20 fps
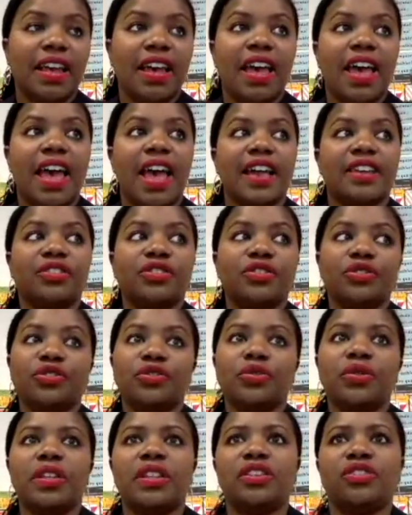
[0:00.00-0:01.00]
As you're
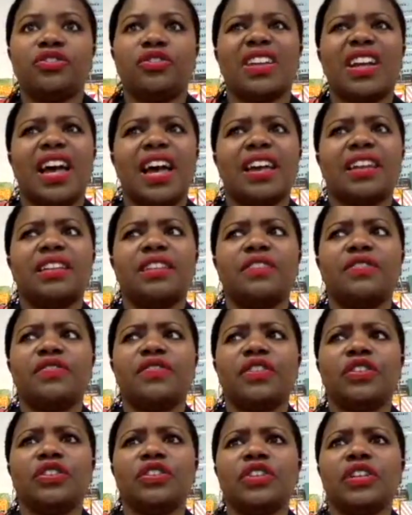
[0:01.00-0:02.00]
doing this, you're kind of
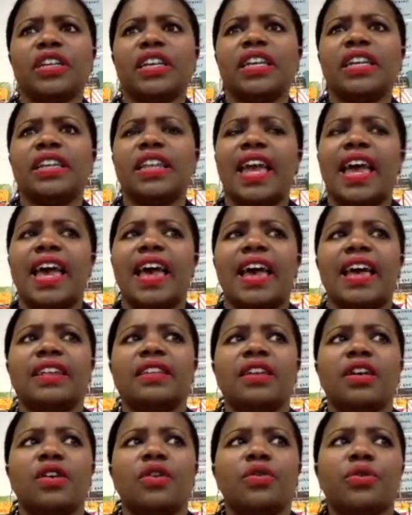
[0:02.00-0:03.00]
looking at
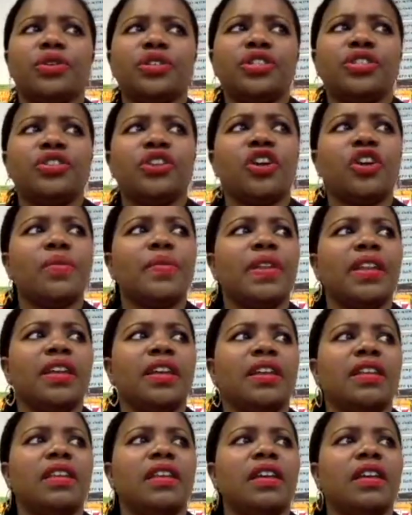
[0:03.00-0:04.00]
or
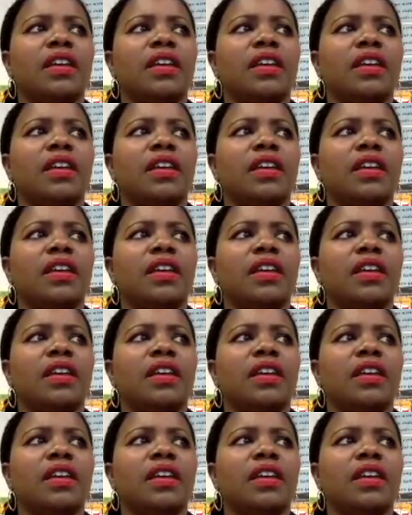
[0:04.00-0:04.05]
determining,